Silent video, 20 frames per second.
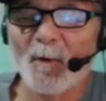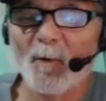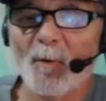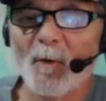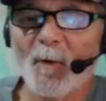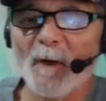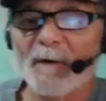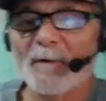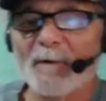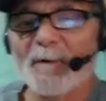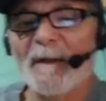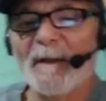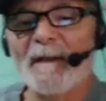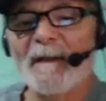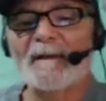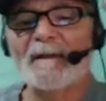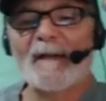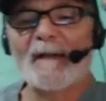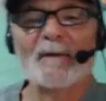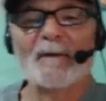Well,
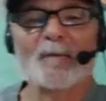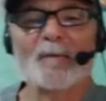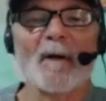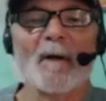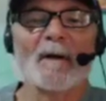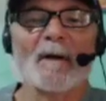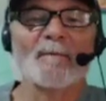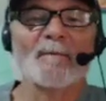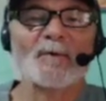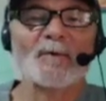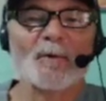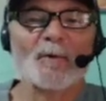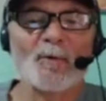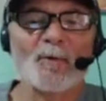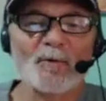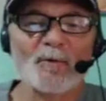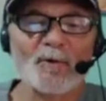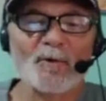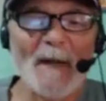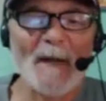greetings, Saints. Welcome
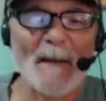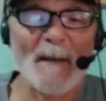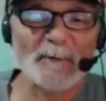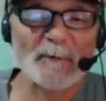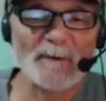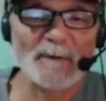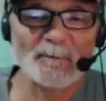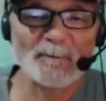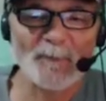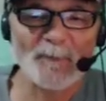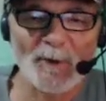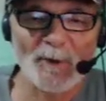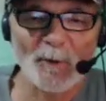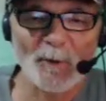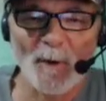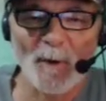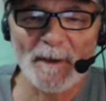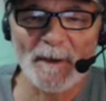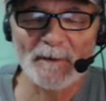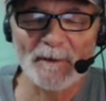to Chaplain Peter
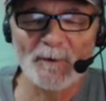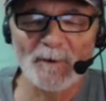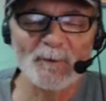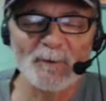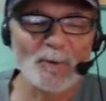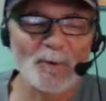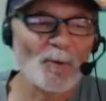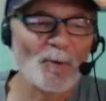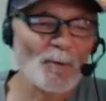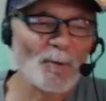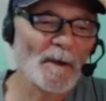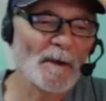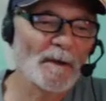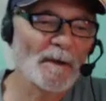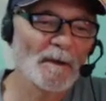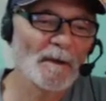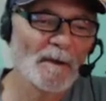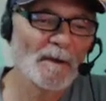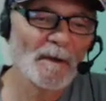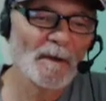One on YouTube.
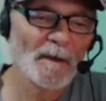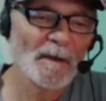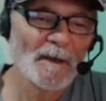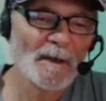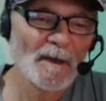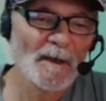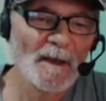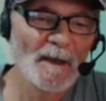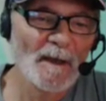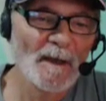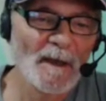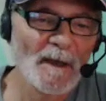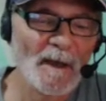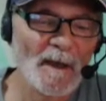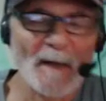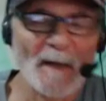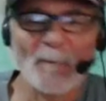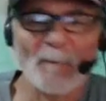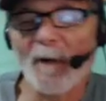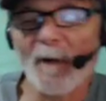
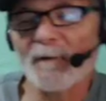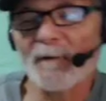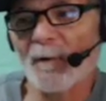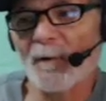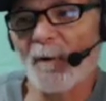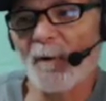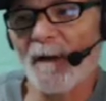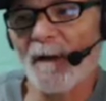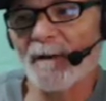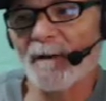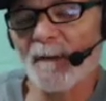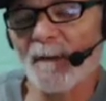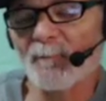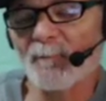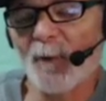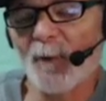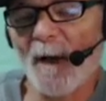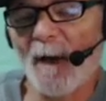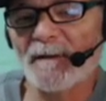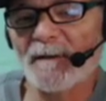I'm also on
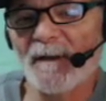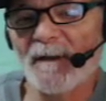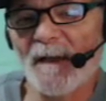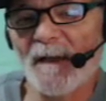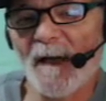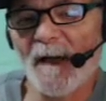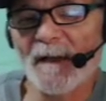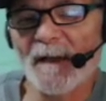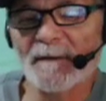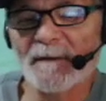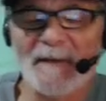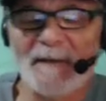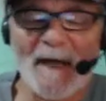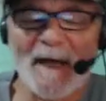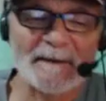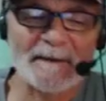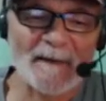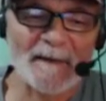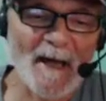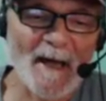
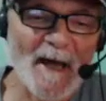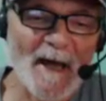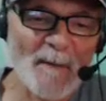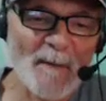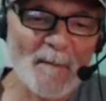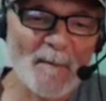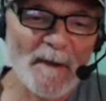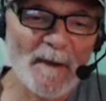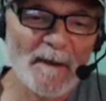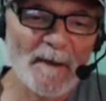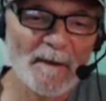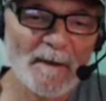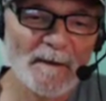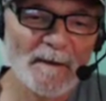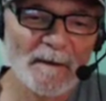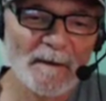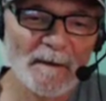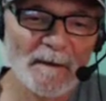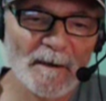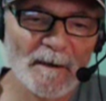Brighteon.com
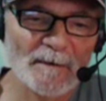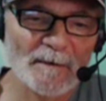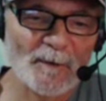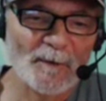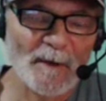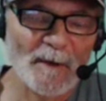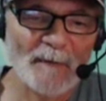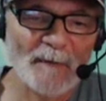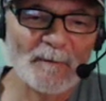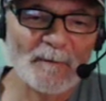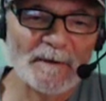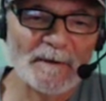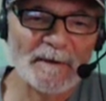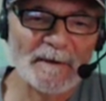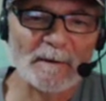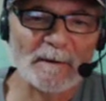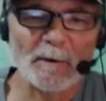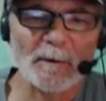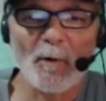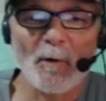under Heavenly
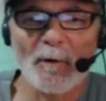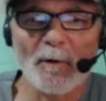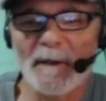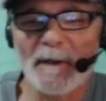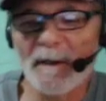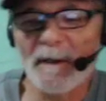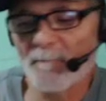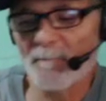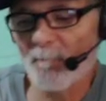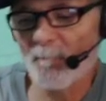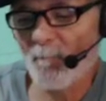Glory.